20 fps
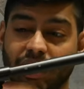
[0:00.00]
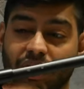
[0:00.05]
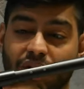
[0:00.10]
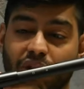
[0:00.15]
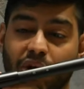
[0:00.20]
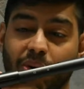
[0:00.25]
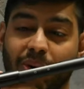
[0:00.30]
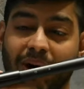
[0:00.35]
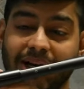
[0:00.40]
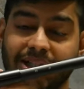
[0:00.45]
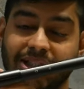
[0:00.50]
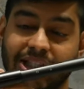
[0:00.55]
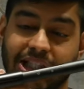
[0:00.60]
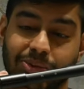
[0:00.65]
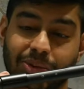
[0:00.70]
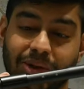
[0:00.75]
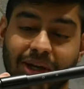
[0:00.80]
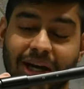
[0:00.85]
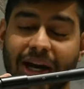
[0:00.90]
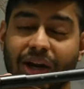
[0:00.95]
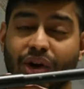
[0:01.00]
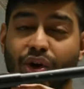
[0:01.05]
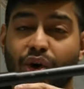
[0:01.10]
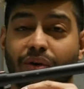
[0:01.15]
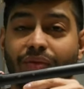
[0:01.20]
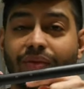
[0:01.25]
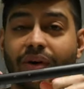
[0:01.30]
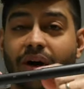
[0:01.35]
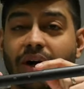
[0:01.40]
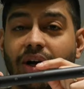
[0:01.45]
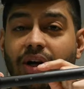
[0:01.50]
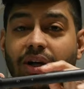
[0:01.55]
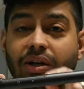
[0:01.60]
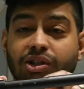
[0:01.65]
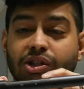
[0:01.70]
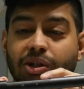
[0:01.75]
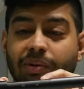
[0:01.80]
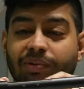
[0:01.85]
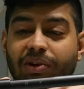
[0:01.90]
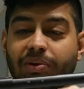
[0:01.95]
Otherwise, this will kind of cover
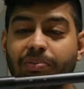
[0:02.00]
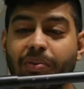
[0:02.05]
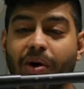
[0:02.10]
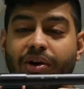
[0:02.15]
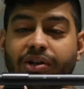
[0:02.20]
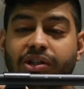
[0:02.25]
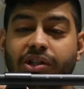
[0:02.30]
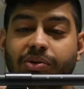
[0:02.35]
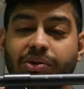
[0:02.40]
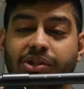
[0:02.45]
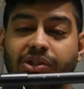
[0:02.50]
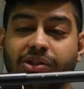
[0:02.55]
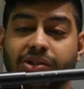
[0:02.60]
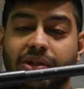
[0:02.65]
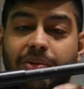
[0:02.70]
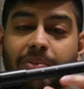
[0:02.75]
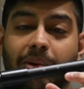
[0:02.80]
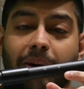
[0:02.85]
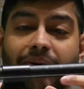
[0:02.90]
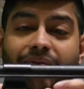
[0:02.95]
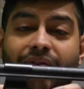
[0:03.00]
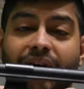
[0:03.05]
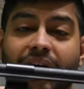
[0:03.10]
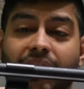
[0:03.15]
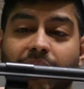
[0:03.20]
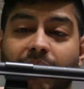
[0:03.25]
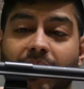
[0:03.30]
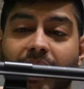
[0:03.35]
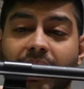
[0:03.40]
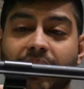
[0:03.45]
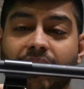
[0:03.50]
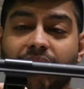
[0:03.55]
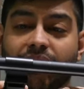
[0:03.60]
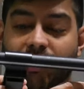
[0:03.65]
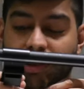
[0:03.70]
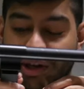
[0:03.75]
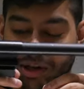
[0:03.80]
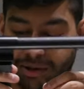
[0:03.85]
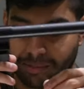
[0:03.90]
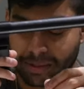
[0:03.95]
some of your monitor, which you'll probably find quite
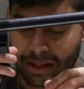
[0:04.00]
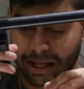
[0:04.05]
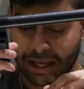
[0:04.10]
annoying.